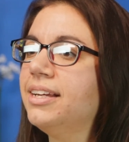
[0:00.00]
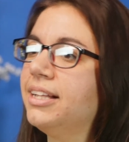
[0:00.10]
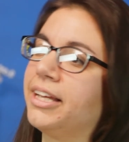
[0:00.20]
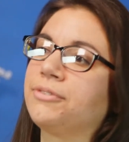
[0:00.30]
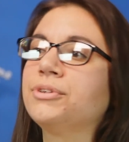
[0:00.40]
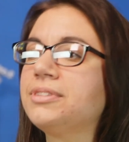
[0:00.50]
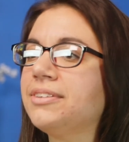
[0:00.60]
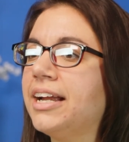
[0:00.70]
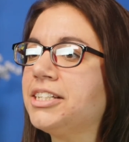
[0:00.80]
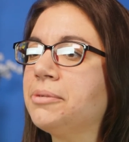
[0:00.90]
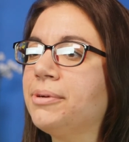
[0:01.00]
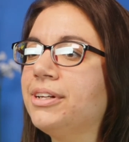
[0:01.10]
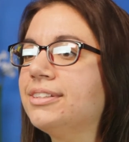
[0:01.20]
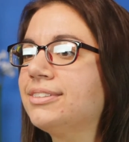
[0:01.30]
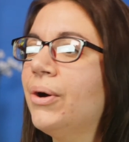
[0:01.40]
like fruits and
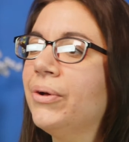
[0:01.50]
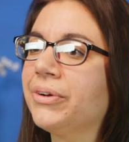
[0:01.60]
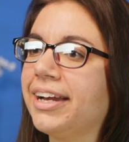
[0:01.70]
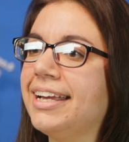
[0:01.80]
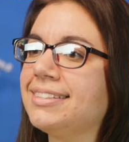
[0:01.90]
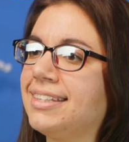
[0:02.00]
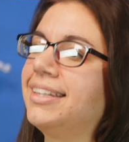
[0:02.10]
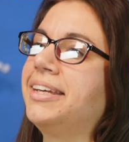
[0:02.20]
vegetables, whole grains, and